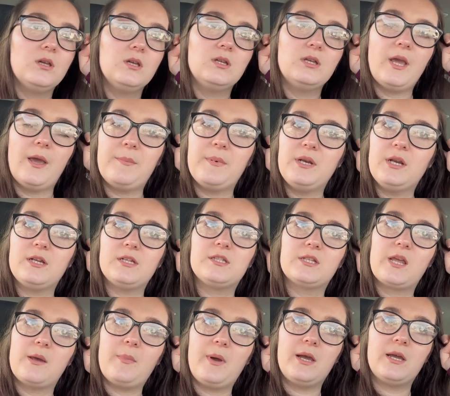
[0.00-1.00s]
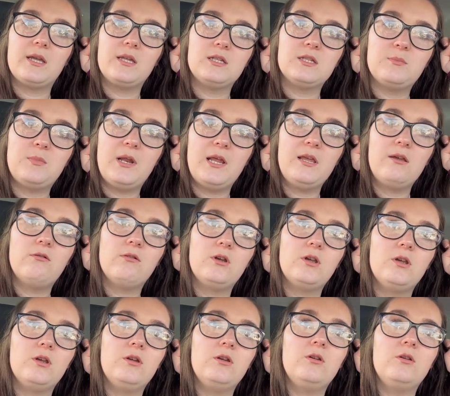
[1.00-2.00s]
yeah, it'd be nice to get back into
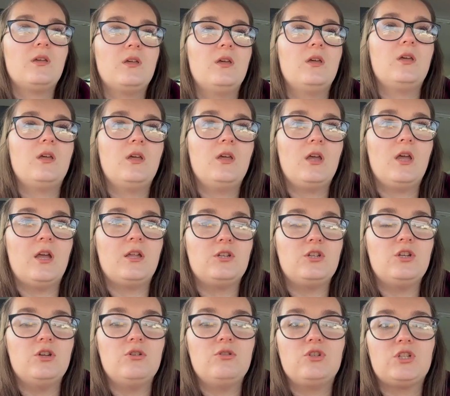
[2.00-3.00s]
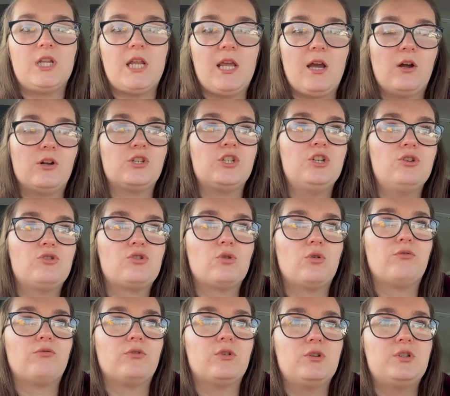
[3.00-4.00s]
playgroup. And usually our new sort
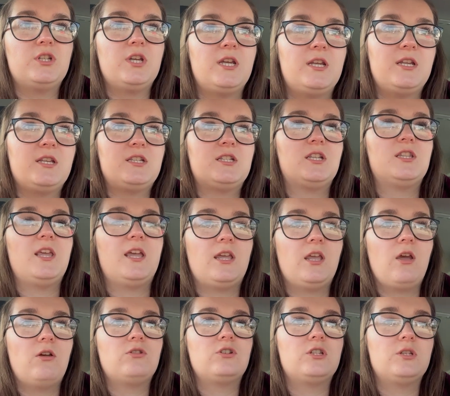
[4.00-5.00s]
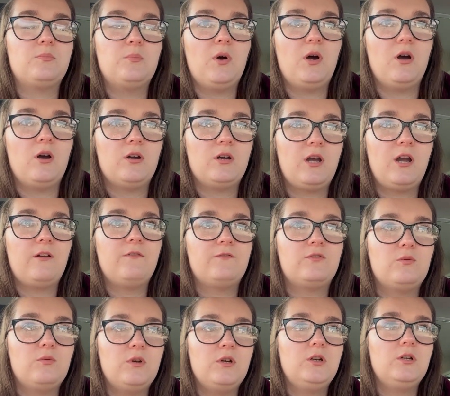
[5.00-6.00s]
of routine is to then go to the park
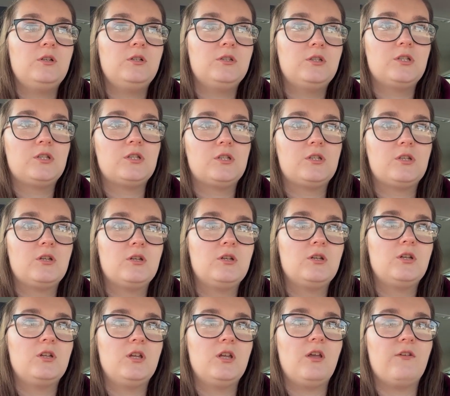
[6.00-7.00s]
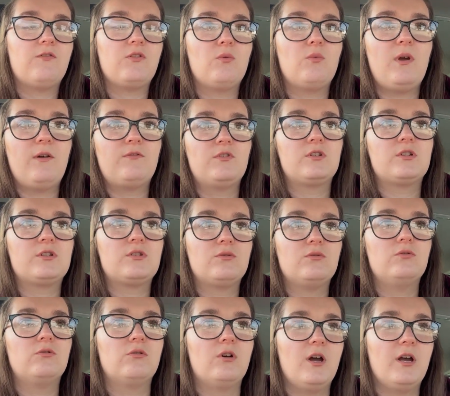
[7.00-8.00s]
afterwards if the weather's
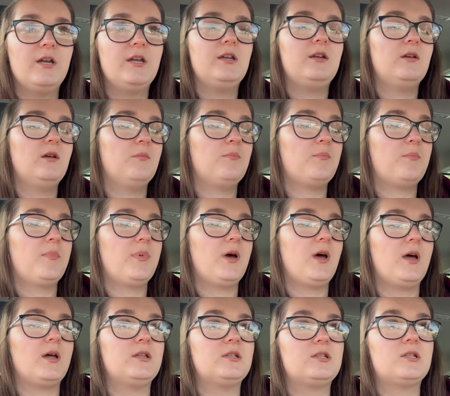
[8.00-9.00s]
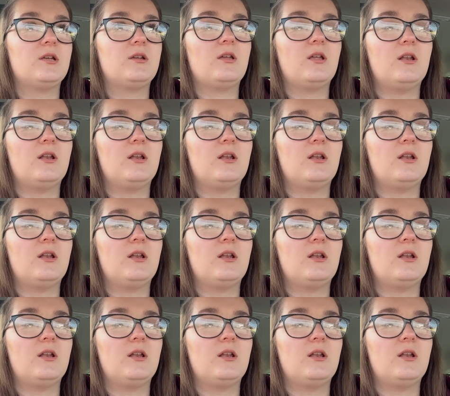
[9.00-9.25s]
all right. But I